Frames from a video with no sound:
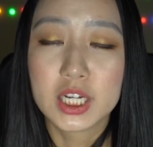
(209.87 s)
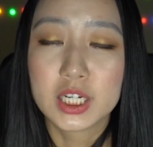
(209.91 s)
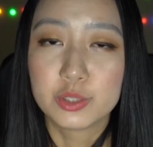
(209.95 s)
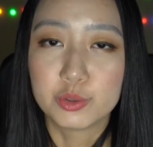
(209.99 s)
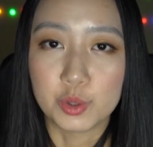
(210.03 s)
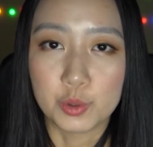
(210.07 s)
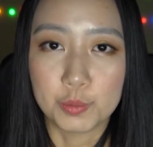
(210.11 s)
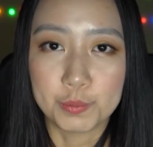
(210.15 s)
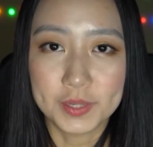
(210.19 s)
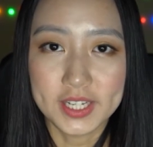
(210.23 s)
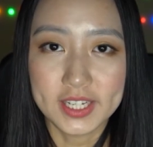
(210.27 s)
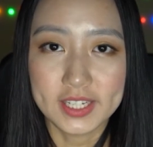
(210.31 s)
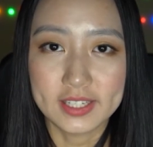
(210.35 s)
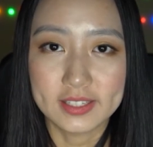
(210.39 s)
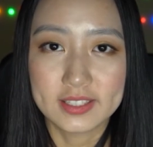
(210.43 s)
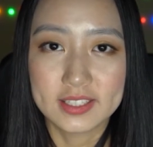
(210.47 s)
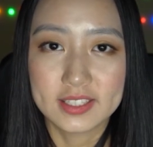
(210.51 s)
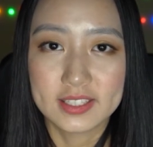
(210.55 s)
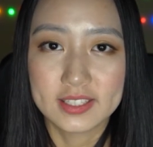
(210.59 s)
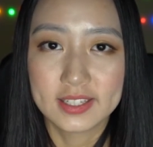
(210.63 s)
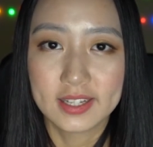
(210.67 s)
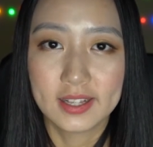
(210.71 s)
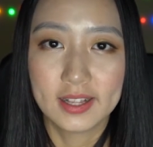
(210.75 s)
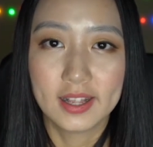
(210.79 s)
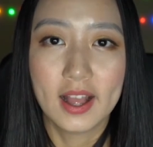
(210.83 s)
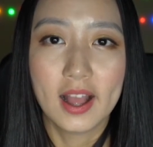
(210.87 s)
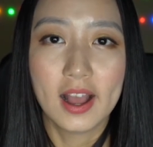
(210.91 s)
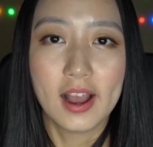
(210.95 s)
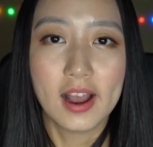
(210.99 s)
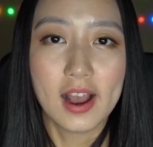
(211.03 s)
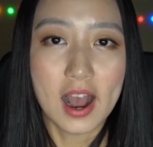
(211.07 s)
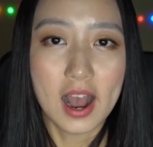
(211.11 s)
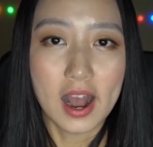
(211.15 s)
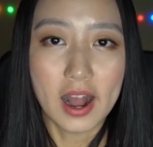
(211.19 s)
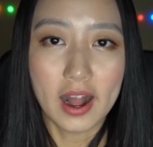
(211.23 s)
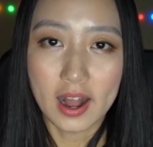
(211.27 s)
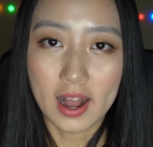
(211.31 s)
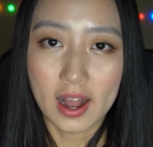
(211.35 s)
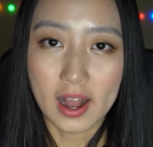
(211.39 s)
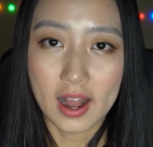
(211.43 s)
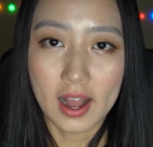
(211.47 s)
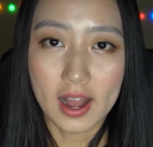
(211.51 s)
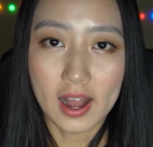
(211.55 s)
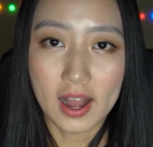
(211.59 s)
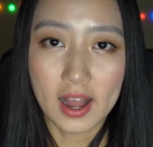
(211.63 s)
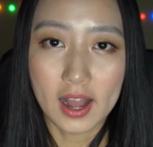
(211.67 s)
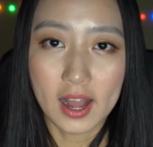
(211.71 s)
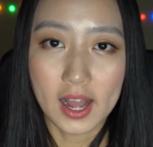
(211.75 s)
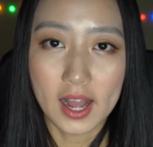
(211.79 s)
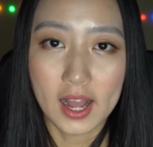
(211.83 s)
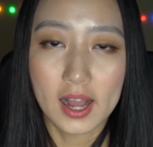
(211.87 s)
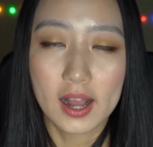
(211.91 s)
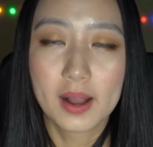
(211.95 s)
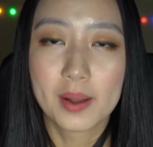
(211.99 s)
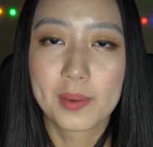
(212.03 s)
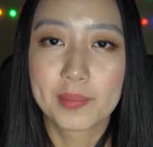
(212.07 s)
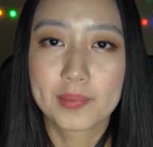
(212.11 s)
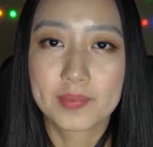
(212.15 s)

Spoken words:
Repeat, ah.